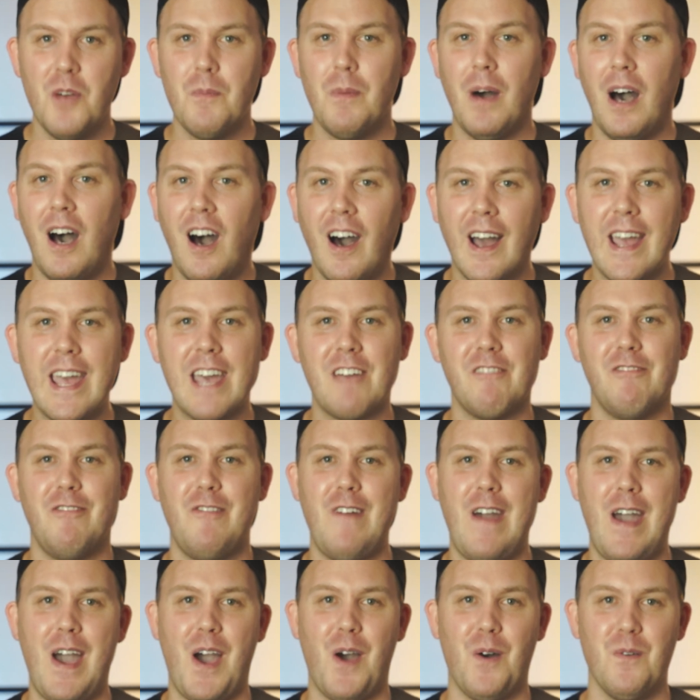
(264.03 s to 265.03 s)
but I have
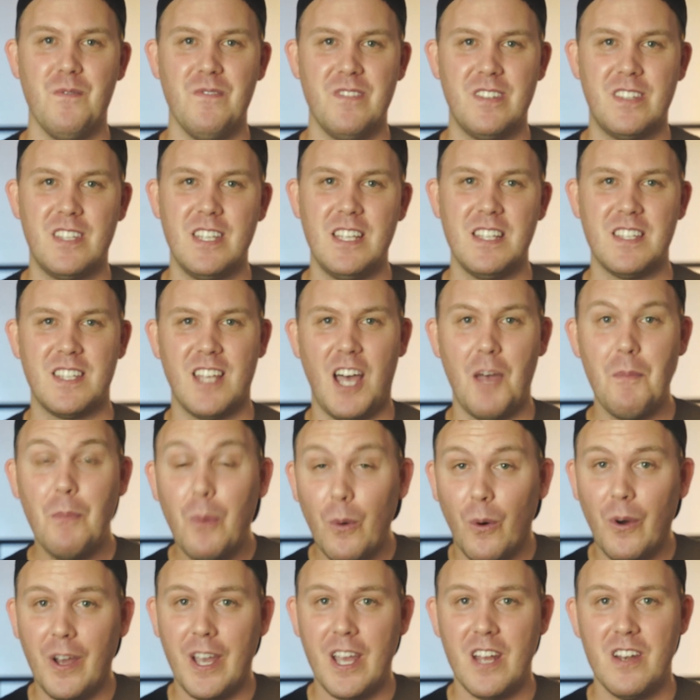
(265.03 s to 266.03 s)
found since I
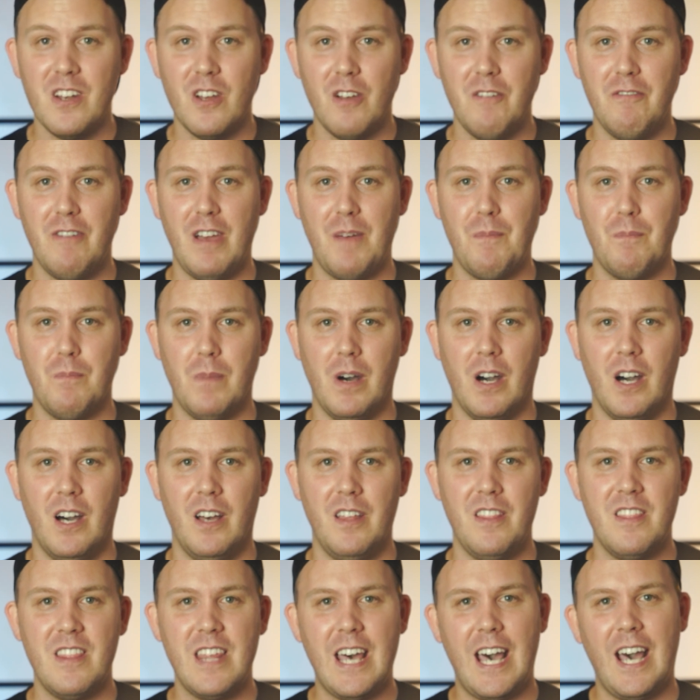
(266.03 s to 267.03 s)
bought it in
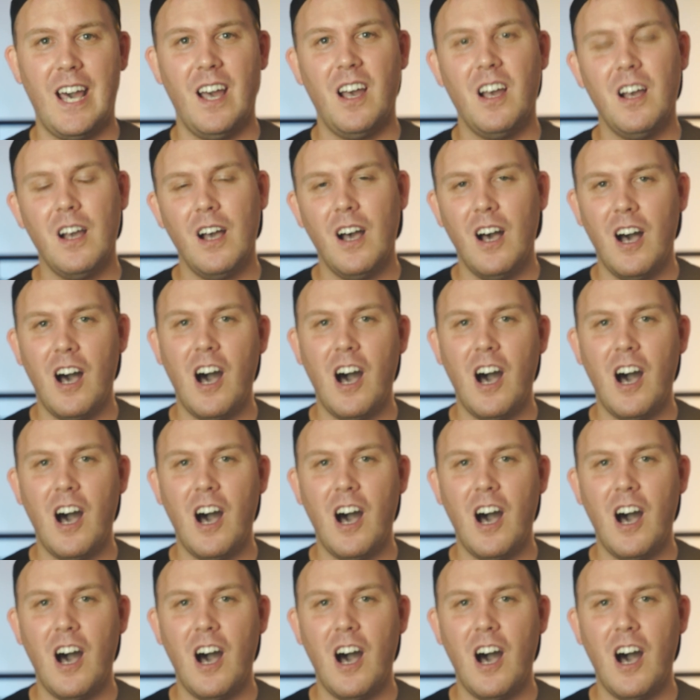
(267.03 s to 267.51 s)
November that